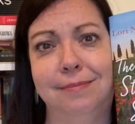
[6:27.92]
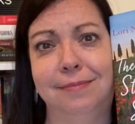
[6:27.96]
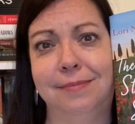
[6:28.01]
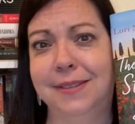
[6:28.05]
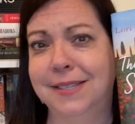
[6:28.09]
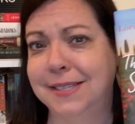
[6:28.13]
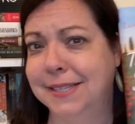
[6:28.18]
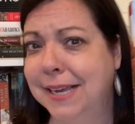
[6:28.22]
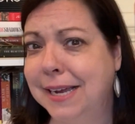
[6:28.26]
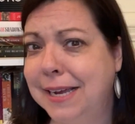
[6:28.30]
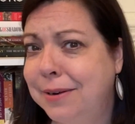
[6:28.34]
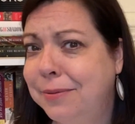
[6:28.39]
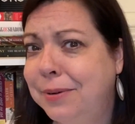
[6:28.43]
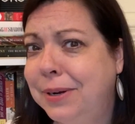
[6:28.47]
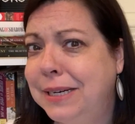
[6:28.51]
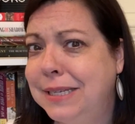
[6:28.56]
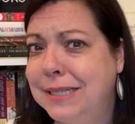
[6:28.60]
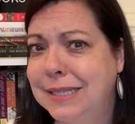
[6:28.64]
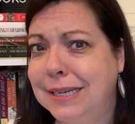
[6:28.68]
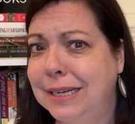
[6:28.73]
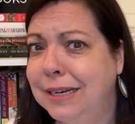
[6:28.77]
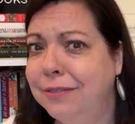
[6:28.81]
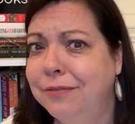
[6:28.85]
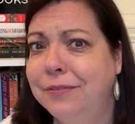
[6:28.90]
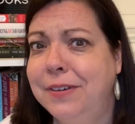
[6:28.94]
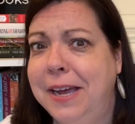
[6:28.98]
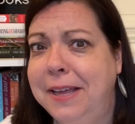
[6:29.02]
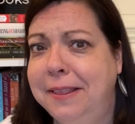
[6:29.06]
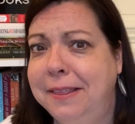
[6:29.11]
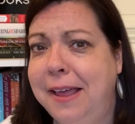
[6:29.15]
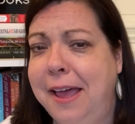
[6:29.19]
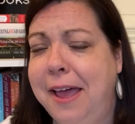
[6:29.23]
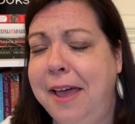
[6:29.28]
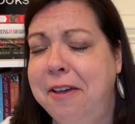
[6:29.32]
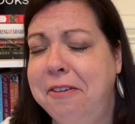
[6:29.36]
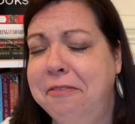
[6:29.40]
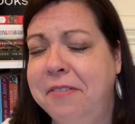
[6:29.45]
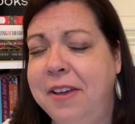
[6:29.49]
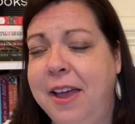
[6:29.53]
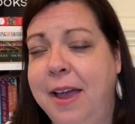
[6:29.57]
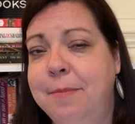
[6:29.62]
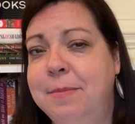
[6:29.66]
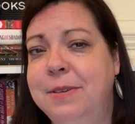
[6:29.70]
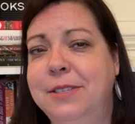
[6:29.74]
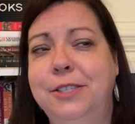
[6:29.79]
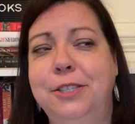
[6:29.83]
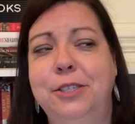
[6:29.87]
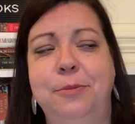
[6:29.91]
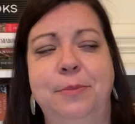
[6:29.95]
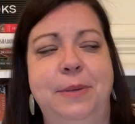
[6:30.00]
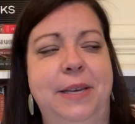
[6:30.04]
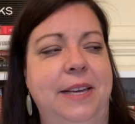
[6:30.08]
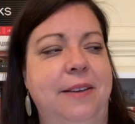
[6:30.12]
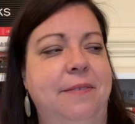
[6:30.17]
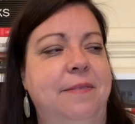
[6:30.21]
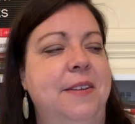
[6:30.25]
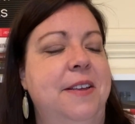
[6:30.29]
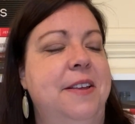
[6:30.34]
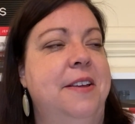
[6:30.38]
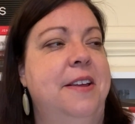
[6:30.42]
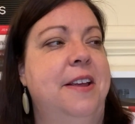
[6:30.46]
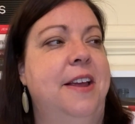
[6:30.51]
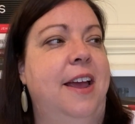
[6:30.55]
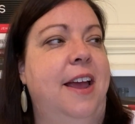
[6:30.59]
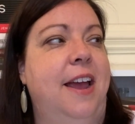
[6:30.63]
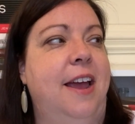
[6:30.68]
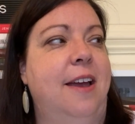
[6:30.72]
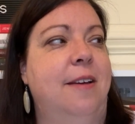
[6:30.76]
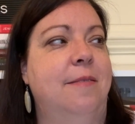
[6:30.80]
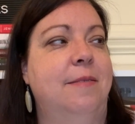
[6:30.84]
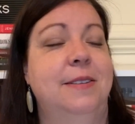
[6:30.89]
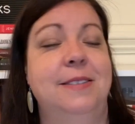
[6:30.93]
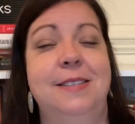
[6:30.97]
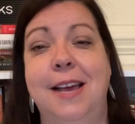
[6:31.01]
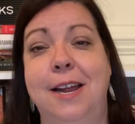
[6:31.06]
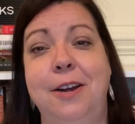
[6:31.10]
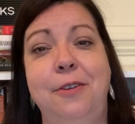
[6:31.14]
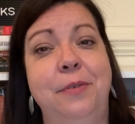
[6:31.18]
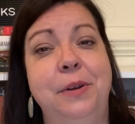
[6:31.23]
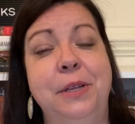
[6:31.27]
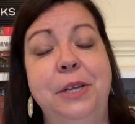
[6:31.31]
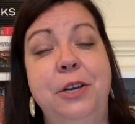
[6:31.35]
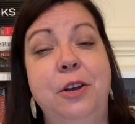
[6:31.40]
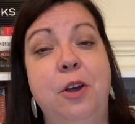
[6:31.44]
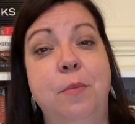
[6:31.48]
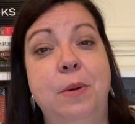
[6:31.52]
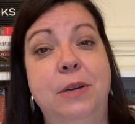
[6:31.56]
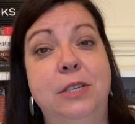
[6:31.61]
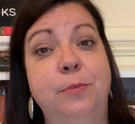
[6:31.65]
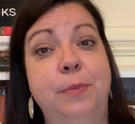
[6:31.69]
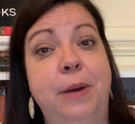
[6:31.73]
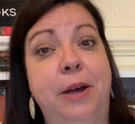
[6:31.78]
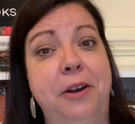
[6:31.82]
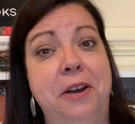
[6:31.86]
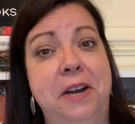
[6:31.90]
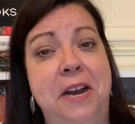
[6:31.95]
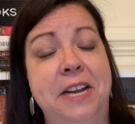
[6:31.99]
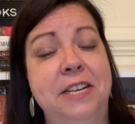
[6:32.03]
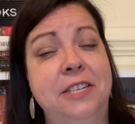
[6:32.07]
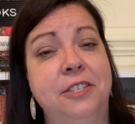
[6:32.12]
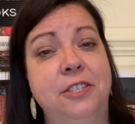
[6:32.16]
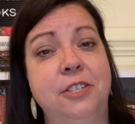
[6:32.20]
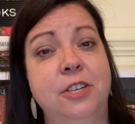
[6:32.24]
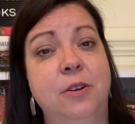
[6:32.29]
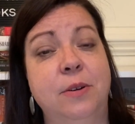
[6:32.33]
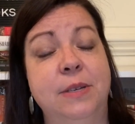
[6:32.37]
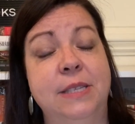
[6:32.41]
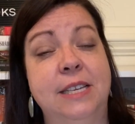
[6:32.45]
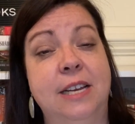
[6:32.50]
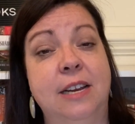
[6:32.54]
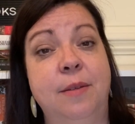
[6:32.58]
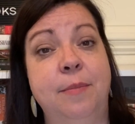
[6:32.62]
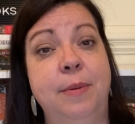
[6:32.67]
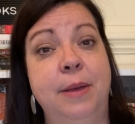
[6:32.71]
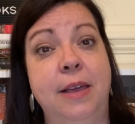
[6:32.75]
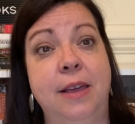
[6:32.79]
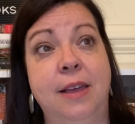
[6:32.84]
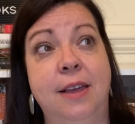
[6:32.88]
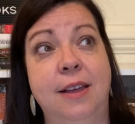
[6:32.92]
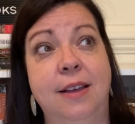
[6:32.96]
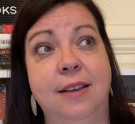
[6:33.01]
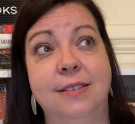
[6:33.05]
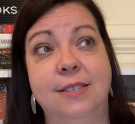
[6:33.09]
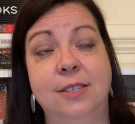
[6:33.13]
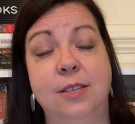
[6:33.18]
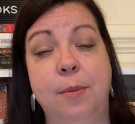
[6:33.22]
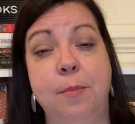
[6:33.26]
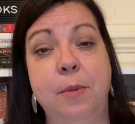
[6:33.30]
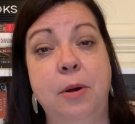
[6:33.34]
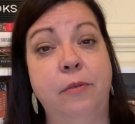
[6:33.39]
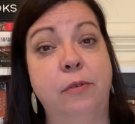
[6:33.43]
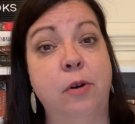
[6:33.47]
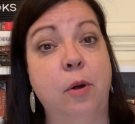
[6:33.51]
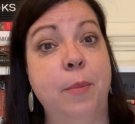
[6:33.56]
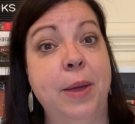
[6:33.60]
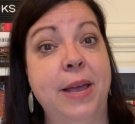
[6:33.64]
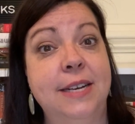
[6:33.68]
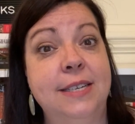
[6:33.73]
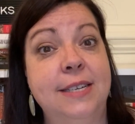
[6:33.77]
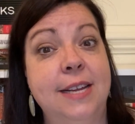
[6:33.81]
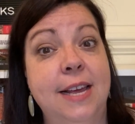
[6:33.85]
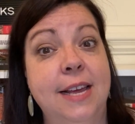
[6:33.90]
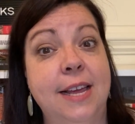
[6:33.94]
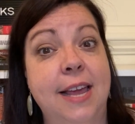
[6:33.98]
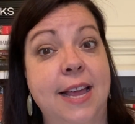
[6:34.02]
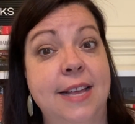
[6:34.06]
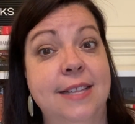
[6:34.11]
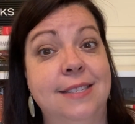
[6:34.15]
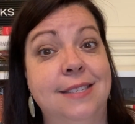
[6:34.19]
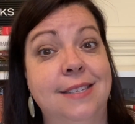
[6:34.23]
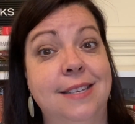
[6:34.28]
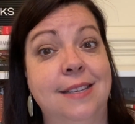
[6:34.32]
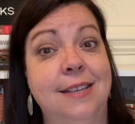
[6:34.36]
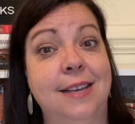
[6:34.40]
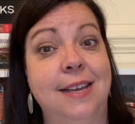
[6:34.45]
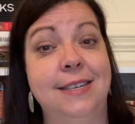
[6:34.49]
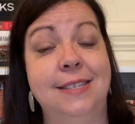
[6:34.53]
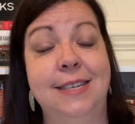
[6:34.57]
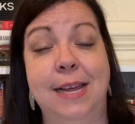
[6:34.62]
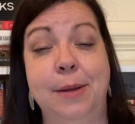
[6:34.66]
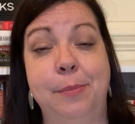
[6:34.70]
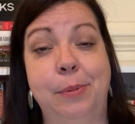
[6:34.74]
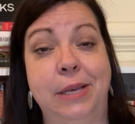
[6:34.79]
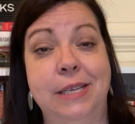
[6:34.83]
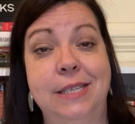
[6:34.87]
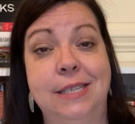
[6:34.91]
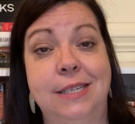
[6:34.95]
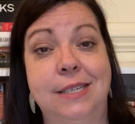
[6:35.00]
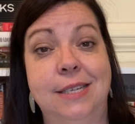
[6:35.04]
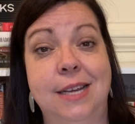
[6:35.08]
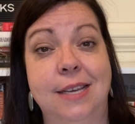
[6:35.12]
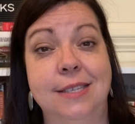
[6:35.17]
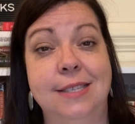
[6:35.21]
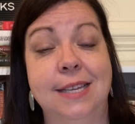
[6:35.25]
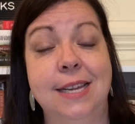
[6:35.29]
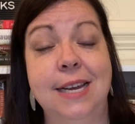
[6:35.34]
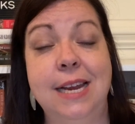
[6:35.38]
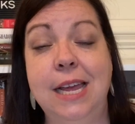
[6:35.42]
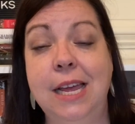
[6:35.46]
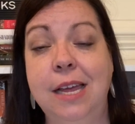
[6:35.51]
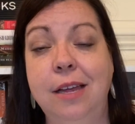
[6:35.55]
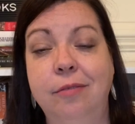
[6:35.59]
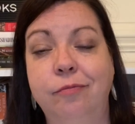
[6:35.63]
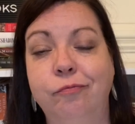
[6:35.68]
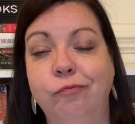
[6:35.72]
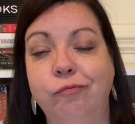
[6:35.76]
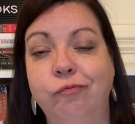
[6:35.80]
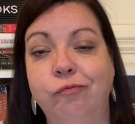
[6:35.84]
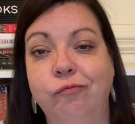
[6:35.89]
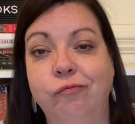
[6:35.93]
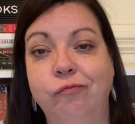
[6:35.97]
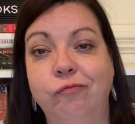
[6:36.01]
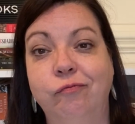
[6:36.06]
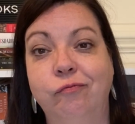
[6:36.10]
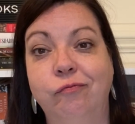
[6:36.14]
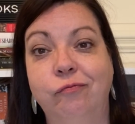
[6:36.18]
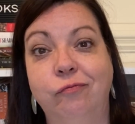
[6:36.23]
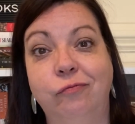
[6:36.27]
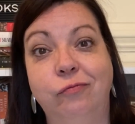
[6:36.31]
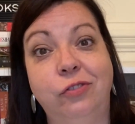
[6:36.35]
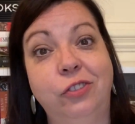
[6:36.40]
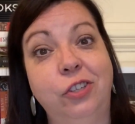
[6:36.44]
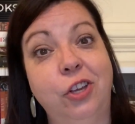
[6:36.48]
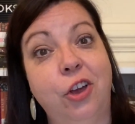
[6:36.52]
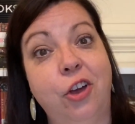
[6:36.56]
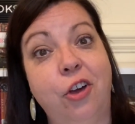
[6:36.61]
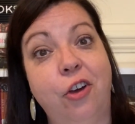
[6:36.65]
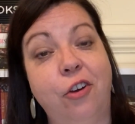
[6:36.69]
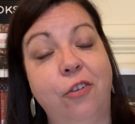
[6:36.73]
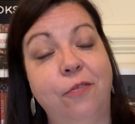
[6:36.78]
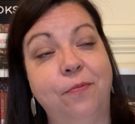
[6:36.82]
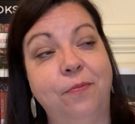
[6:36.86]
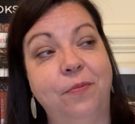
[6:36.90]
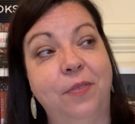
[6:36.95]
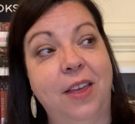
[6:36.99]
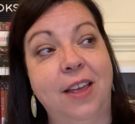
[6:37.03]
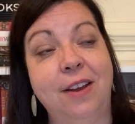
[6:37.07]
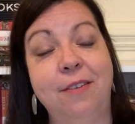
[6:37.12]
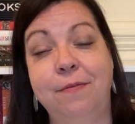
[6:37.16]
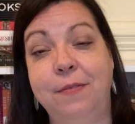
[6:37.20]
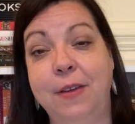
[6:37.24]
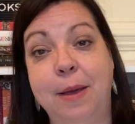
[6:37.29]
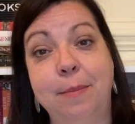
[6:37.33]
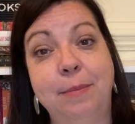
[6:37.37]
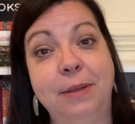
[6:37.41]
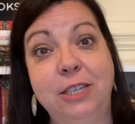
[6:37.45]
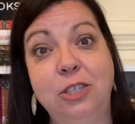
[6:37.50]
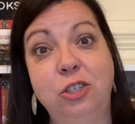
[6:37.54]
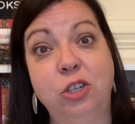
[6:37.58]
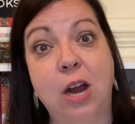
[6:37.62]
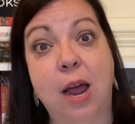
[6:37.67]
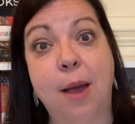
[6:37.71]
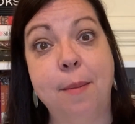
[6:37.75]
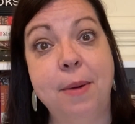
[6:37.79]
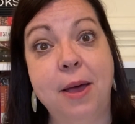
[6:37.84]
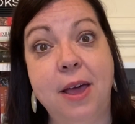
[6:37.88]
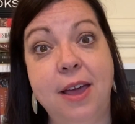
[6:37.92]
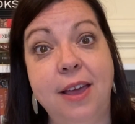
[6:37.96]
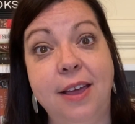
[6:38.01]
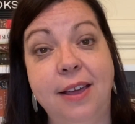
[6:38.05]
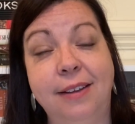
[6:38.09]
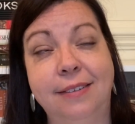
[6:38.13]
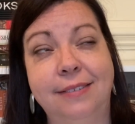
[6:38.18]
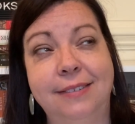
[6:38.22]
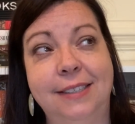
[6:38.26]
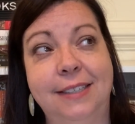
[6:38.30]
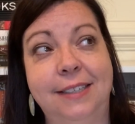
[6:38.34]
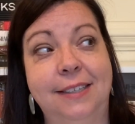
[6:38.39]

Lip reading: the second one is going to find love, I'm assuming. I don't really know much about it. I just know it's going to be somewhat romantic and take place in Tuscany. So, and family drama.